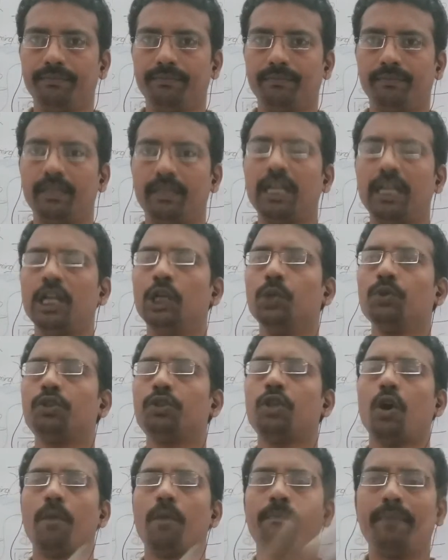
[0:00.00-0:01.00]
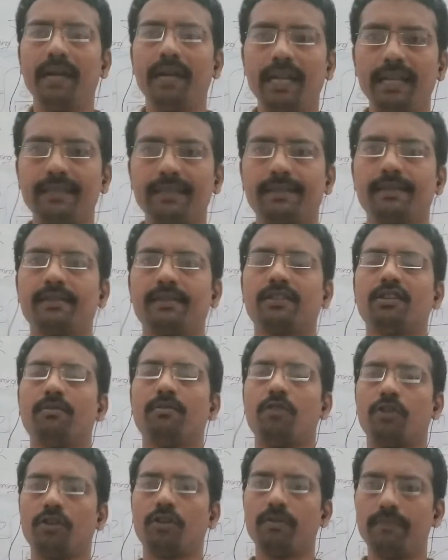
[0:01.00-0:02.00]
They lose the operating system
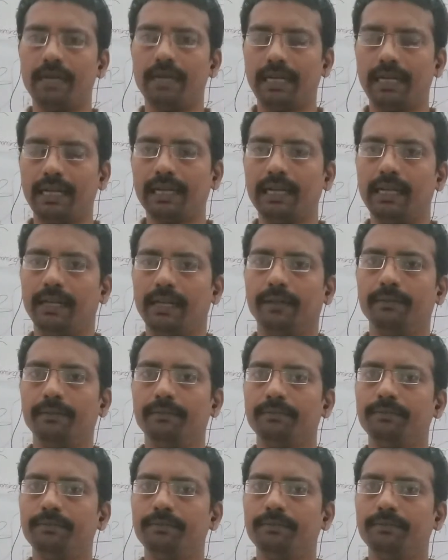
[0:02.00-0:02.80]
automatically.